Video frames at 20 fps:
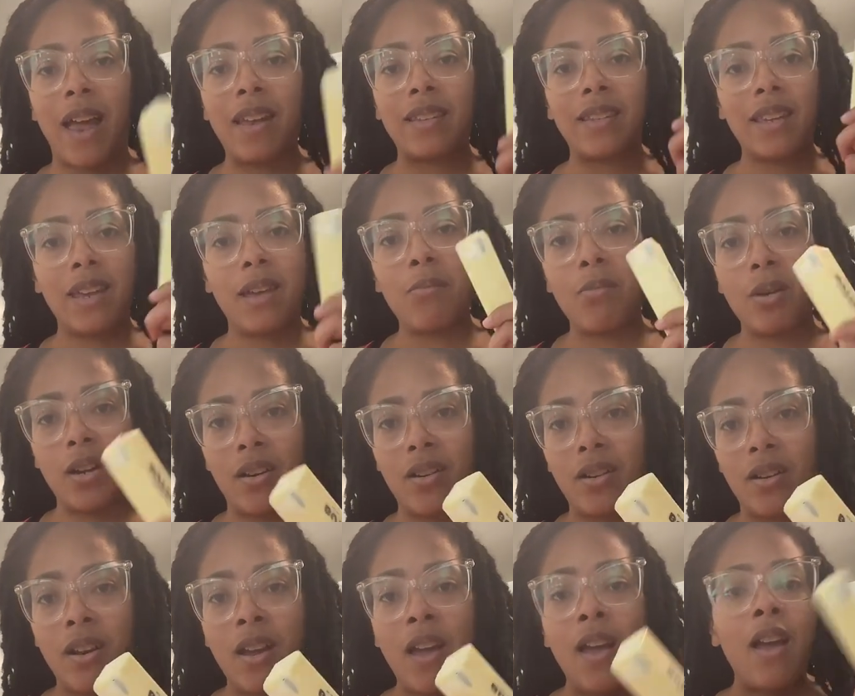I said
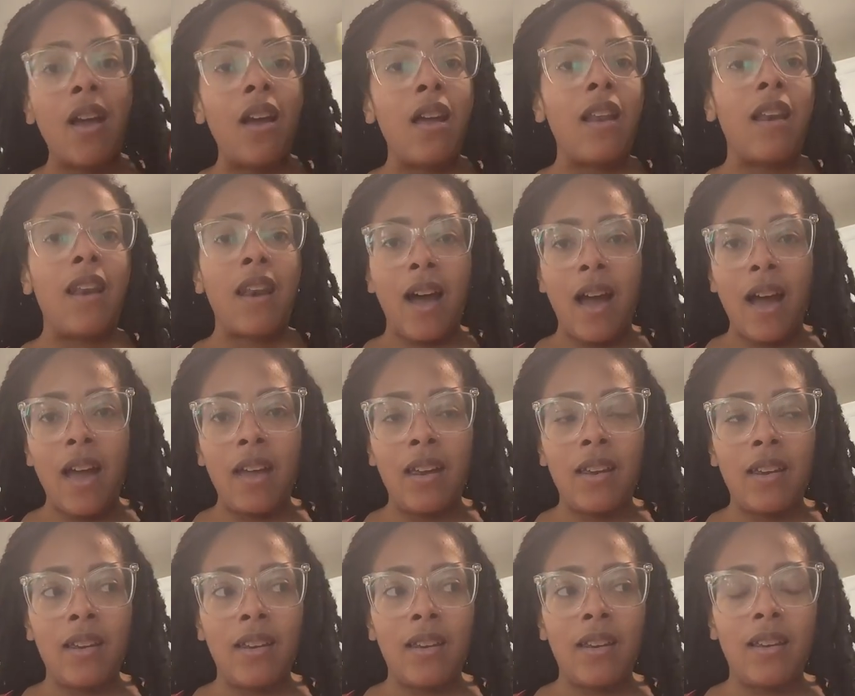butter,
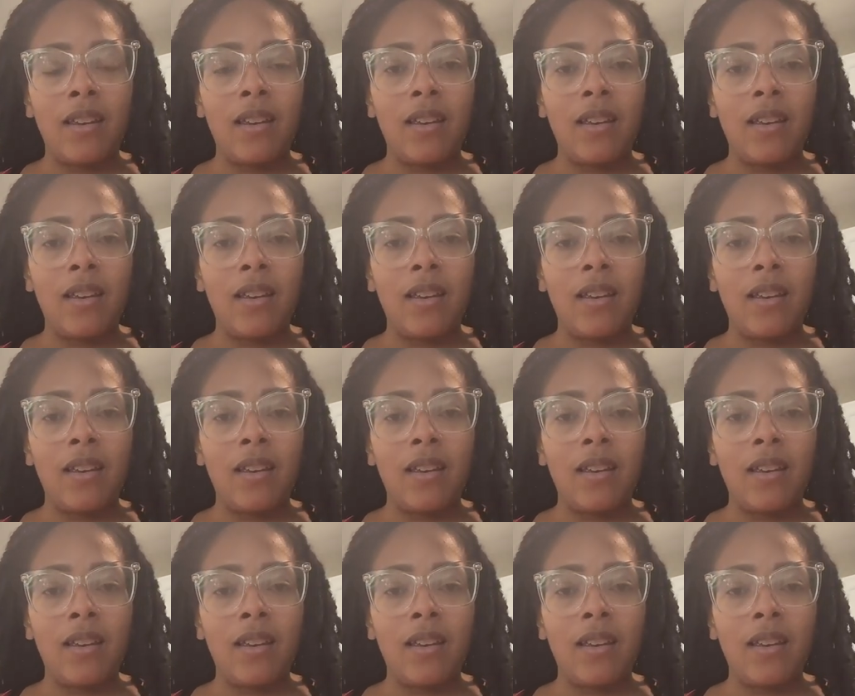not